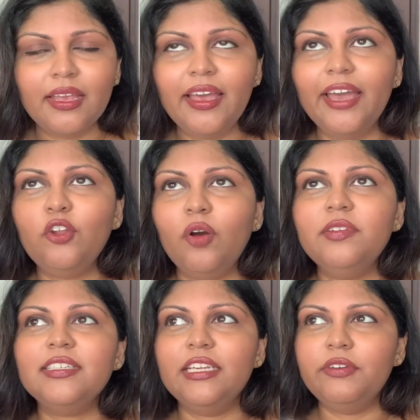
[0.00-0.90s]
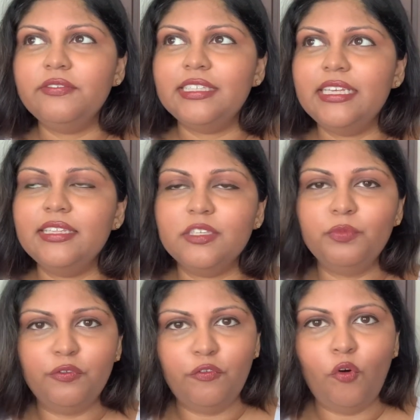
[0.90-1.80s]
And obviously we've seen this
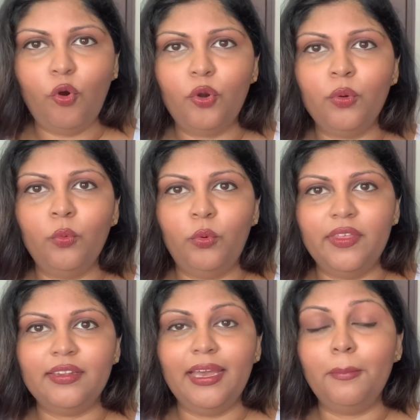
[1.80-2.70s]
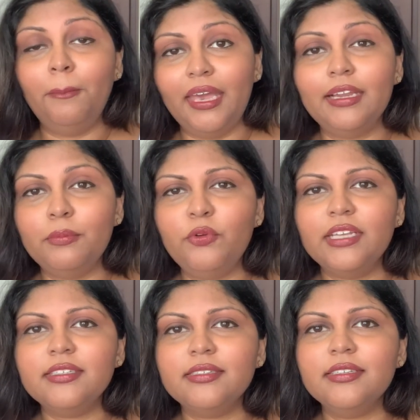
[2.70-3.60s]
before with like male
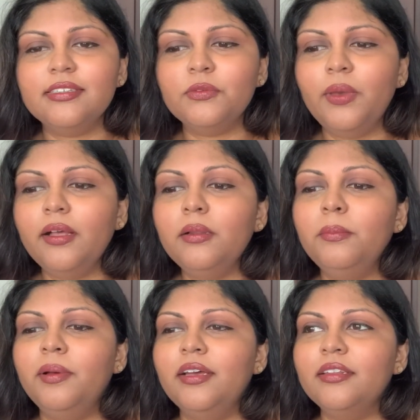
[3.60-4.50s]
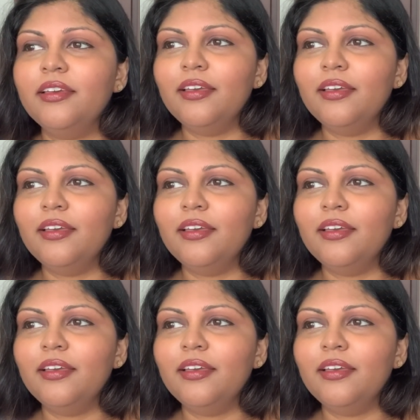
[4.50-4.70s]
apprentices as well, but